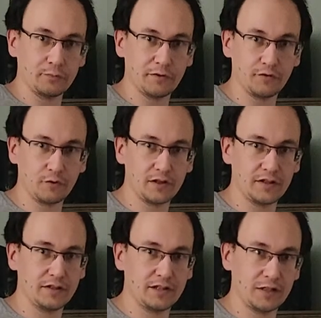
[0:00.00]
before
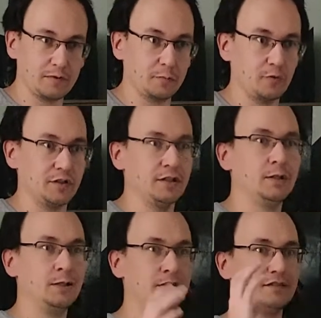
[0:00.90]
they came up with,
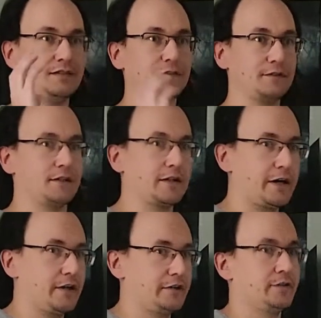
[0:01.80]
this is the
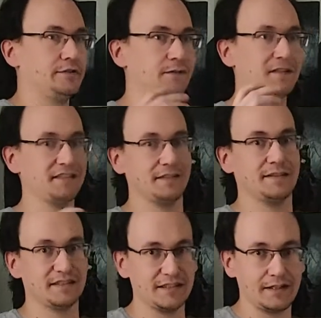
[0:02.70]
character, this
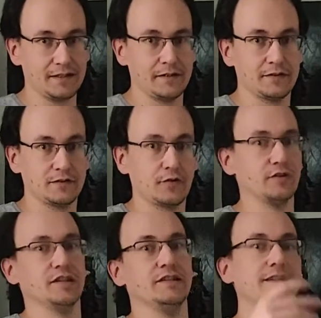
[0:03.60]
is the
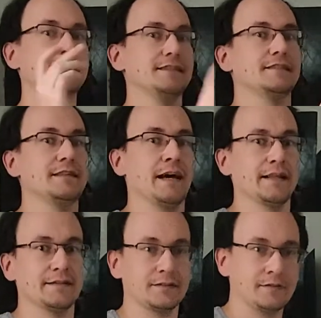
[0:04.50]
story, this is
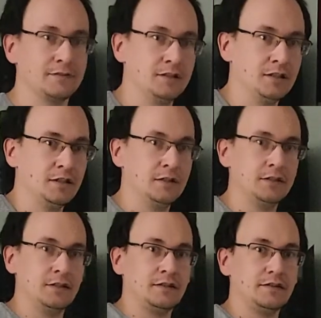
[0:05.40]
that?
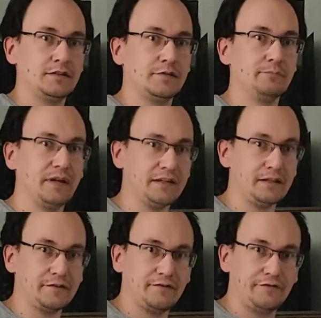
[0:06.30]
There are
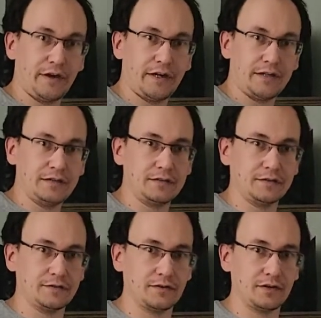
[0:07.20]
many failed
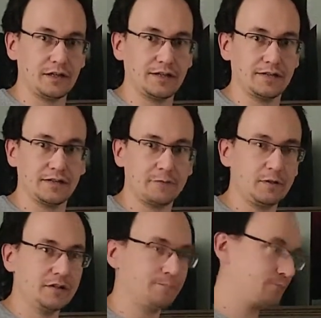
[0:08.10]
things. I
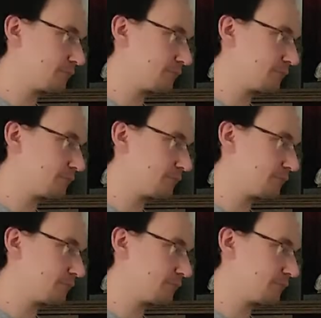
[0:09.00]
mean,